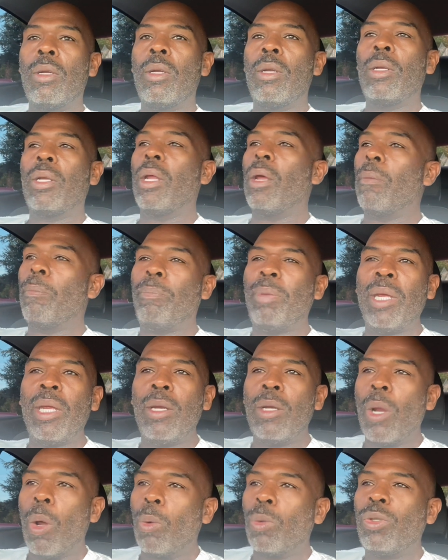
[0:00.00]
There'll be
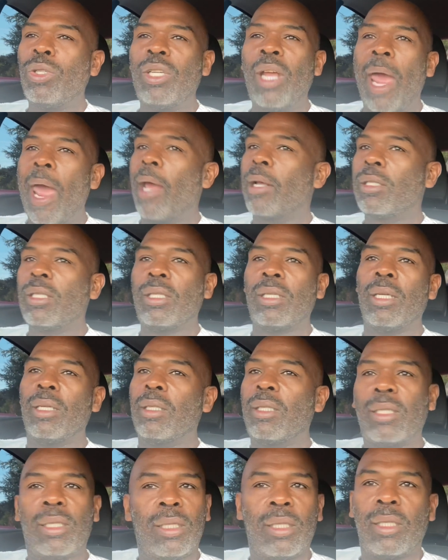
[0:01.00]
no Jackson
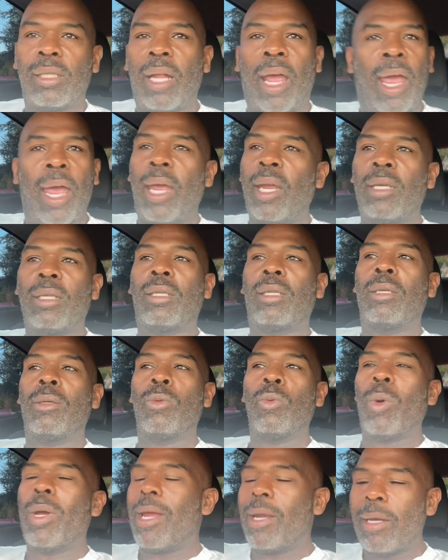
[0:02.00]
State.
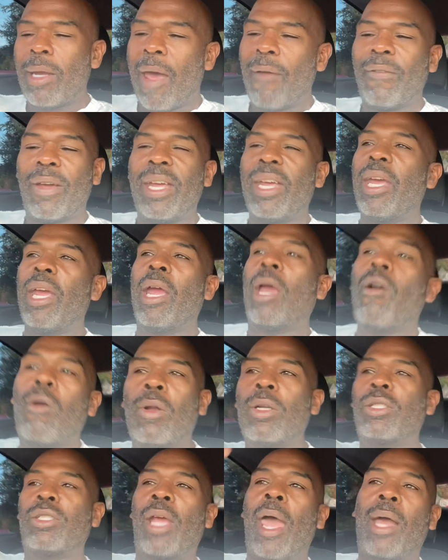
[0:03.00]
We'll never hear
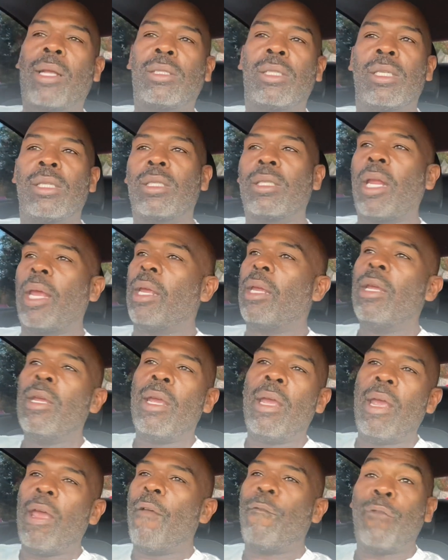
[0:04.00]
of Jackson State
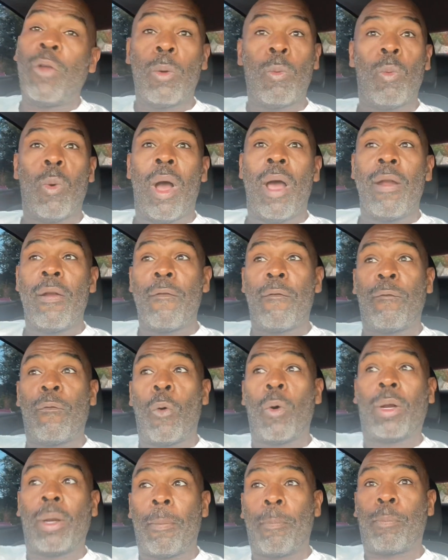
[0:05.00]
if it wasn't
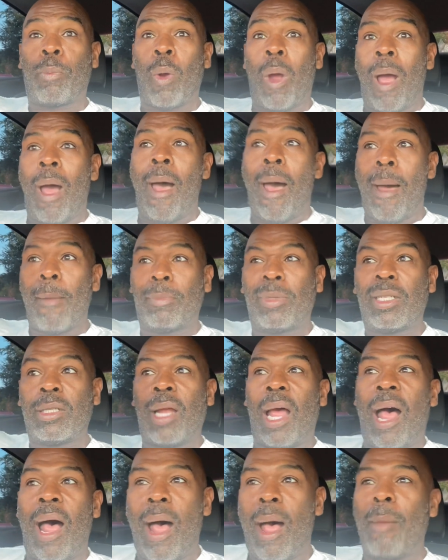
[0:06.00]
for the prime
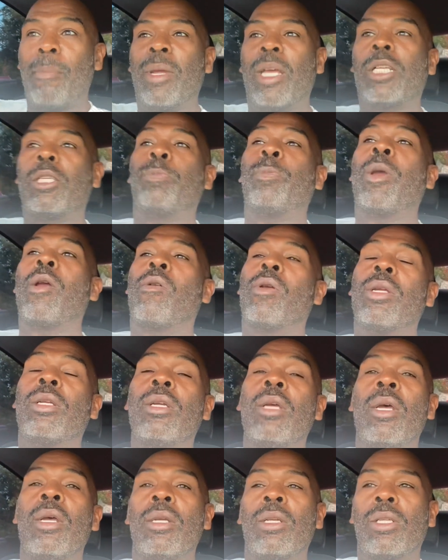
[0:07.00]
time experience.
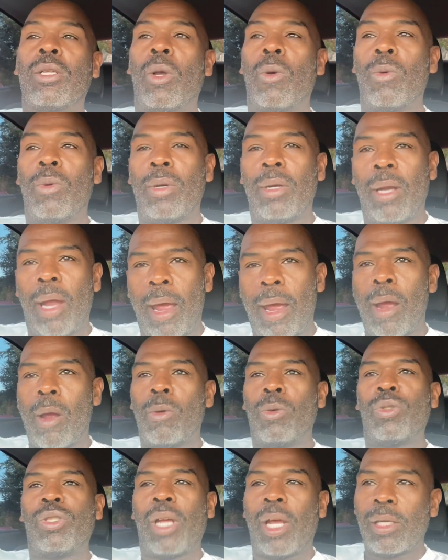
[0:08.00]
So
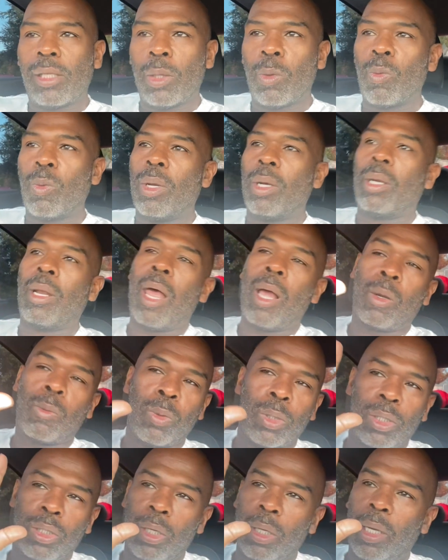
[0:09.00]
now, Jason Whitlock,
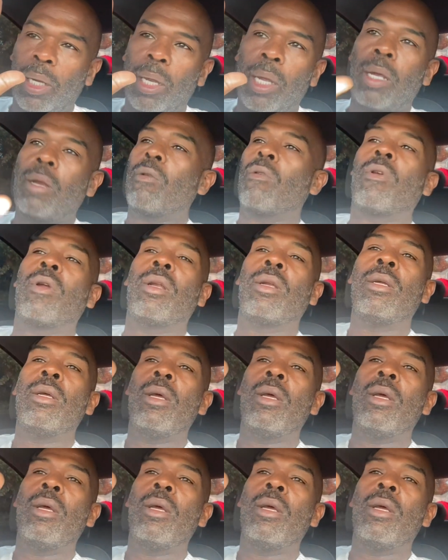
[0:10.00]
with your ignorant,